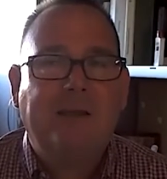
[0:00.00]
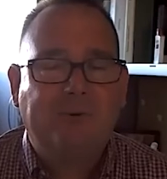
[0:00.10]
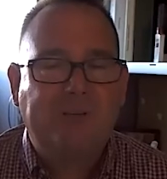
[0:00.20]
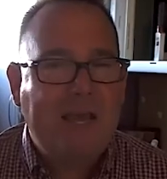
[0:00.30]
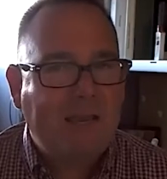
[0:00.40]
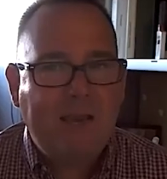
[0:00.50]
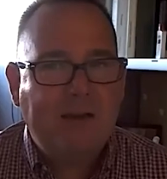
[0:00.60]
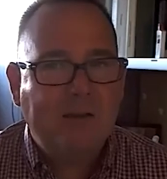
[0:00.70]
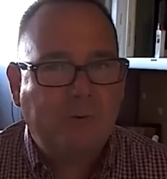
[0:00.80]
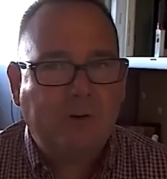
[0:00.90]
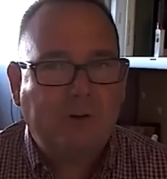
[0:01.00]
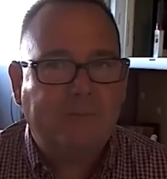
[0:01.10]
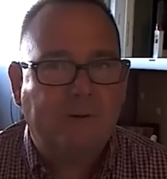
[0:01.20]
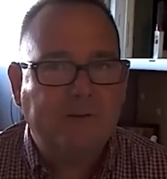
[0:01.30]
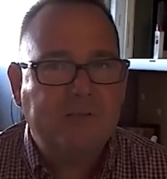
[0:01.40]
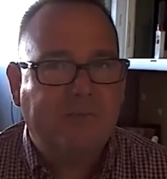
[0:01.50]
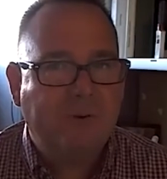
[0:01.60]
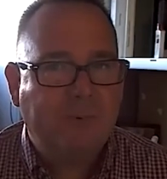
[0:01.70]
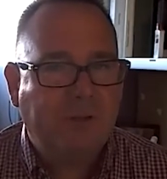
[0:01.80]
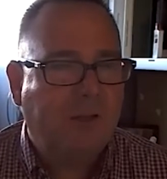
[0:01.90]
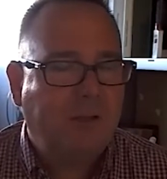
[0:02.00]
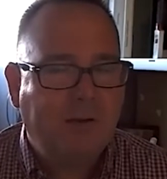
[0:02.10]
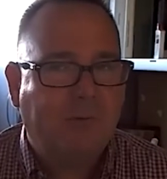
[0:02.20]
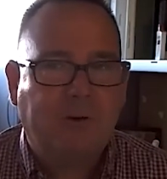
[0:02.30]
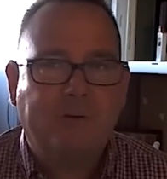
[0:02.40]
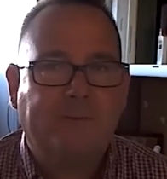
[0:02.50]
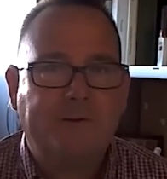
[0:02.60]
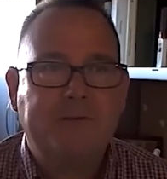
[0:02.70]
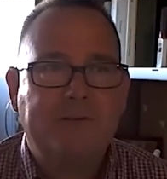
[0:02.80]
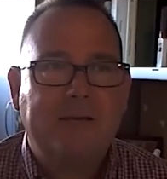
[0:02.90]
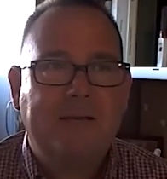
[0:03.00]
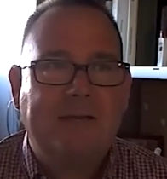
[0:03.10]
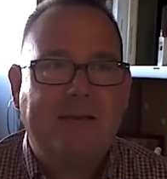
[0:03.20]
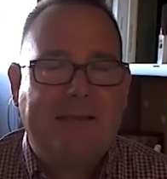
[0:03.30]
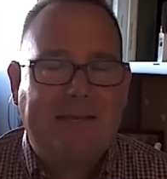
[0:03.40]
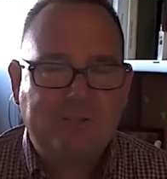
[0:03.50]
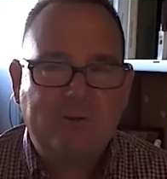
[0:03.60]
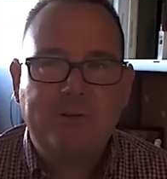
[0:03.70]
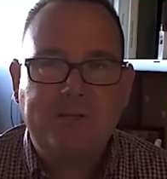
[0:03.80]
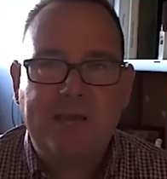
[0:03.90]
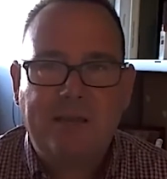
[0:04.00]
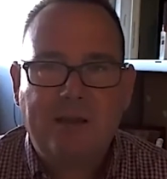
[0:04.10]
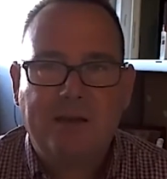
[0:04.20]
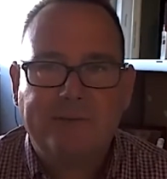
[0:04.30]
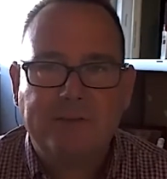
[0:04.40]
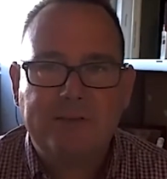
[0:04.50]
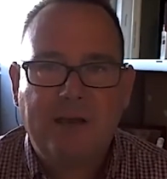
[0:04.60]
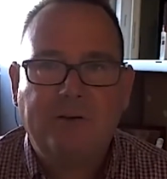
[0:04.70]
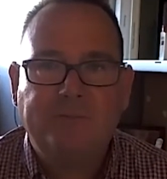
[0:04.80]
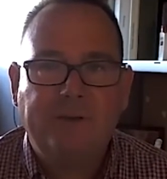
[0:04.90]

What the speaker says: if we take care of the worker first, if we put the cleaning worker first, it's going to take care of itself.